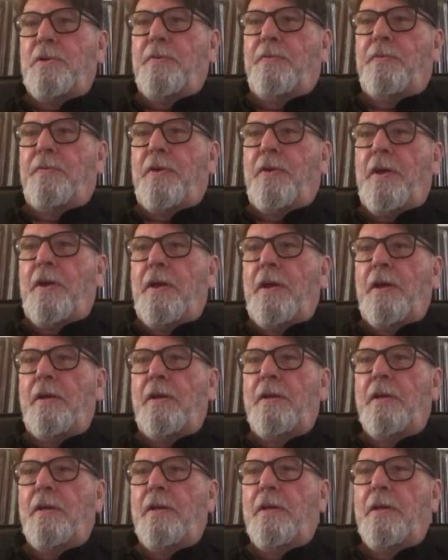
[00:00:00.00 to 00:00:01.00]
of
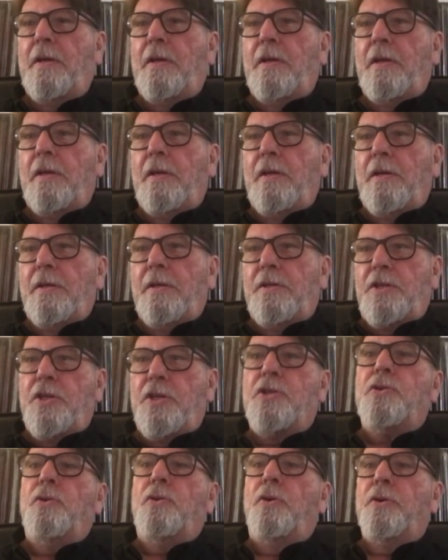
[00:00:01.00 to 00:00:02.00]

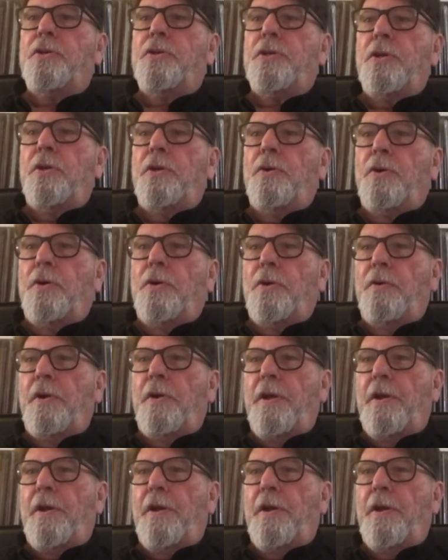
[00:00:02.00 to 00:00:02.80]
distortion or